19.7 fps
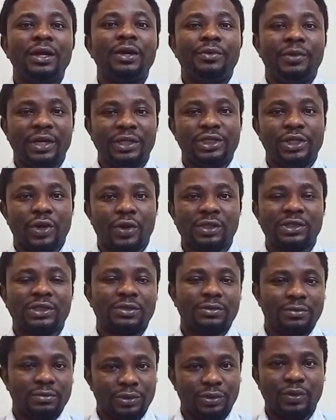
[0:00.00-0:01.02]
regions,
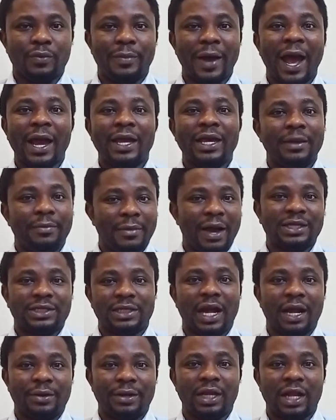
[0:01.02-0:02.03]
by imaginary